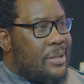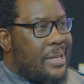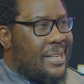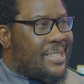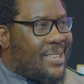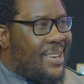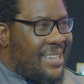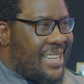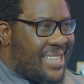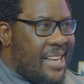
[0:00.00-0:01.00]
Yes,
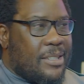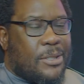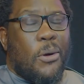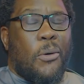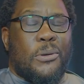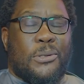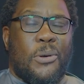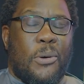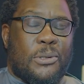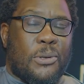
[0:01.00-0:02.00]
that's it. So
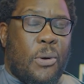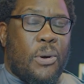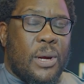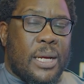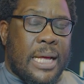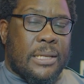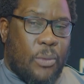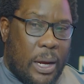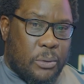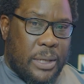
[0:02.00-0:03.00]
that's
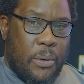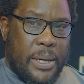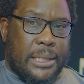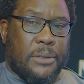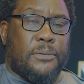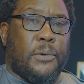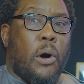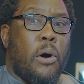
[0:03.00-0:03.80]
what we are waiting for.